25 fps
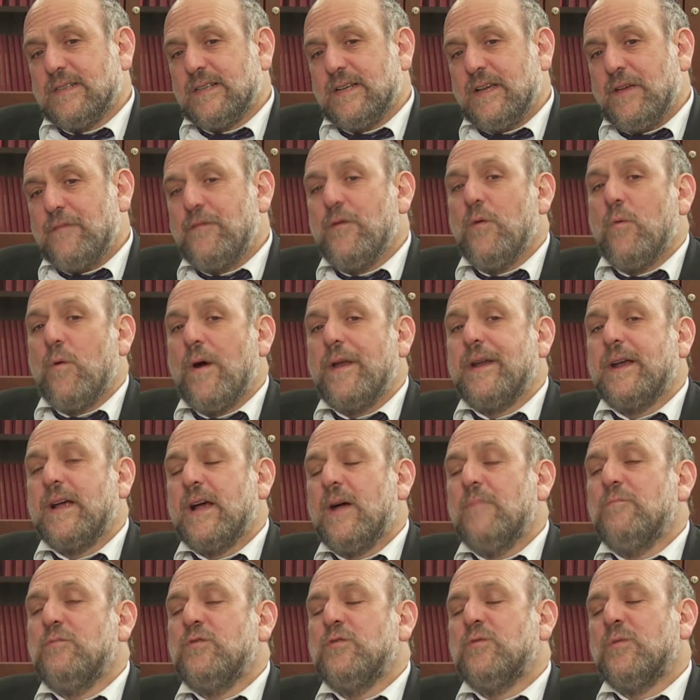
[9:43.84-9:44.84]
if you want to
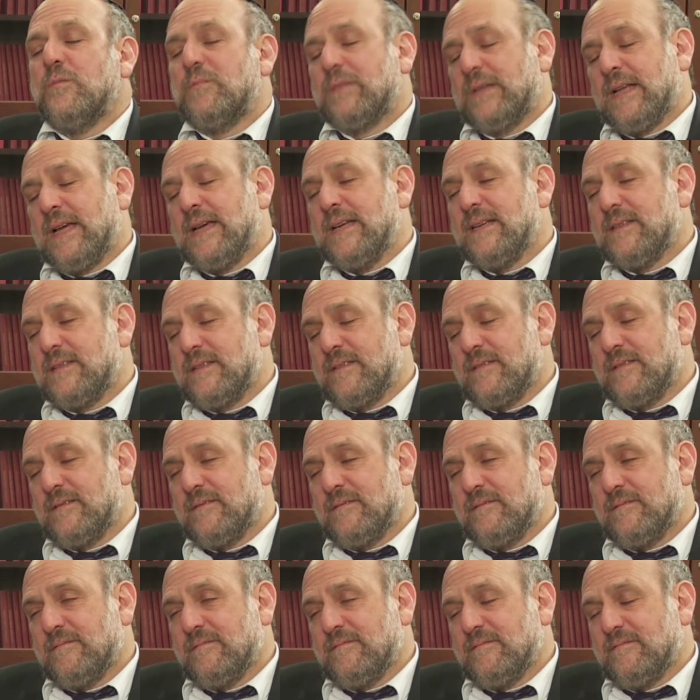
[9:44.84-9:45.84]
come to a place
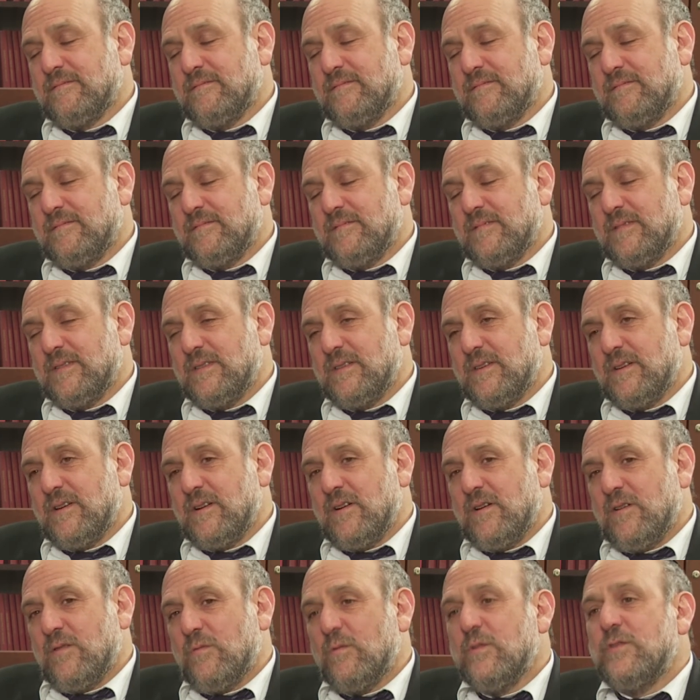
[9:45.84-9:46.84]

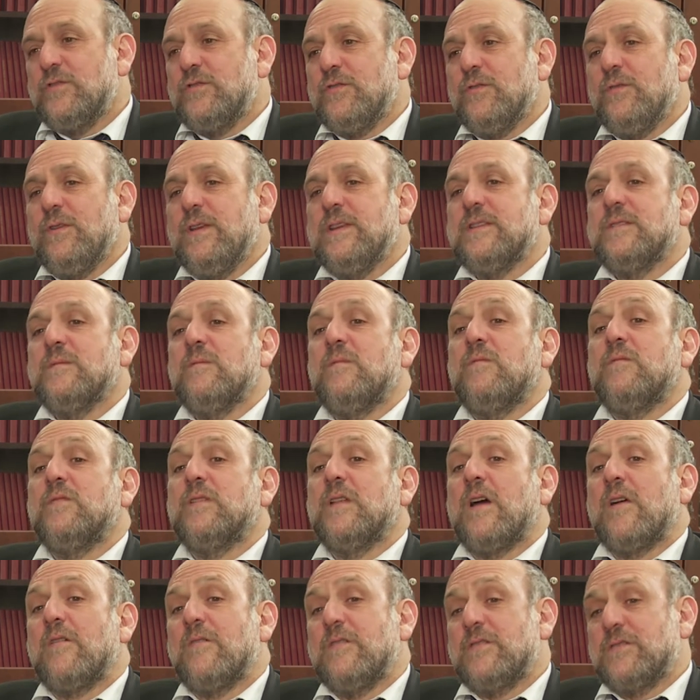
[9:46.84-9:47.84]
where Judaism
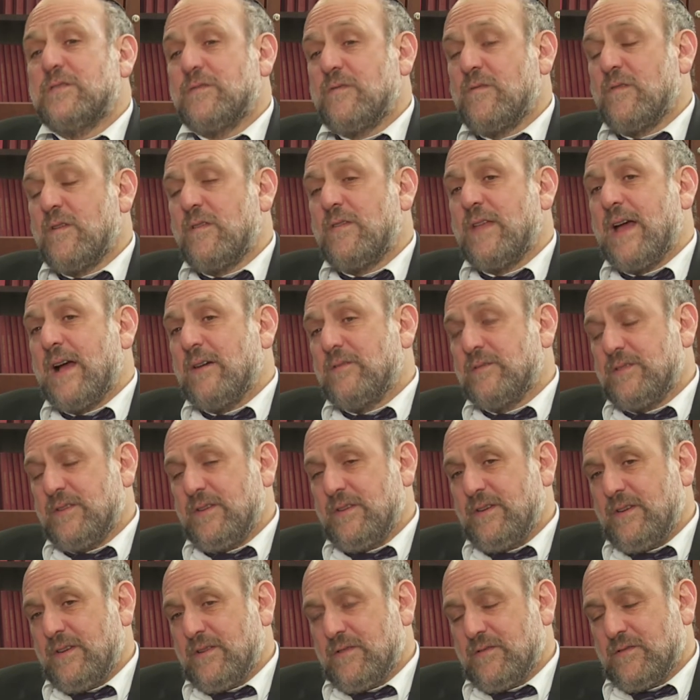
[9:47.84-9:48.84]
flourished for
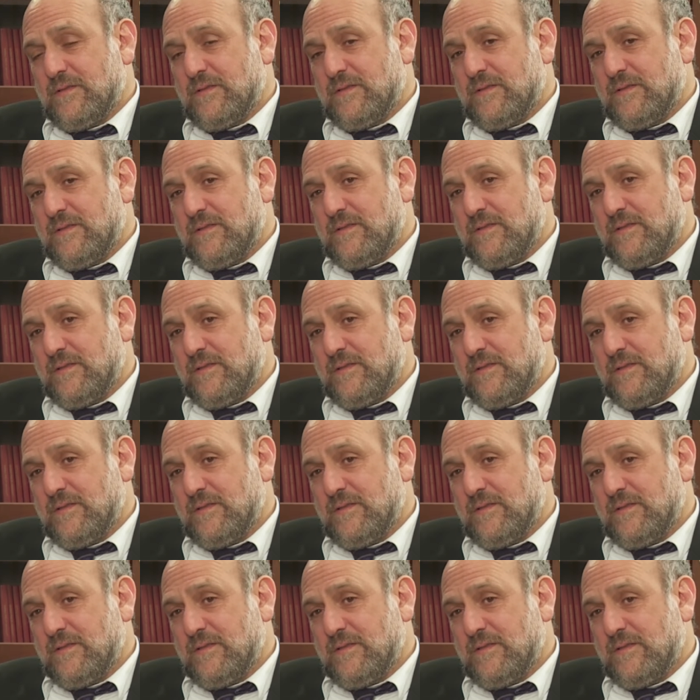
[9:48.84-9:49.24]
1,000 years,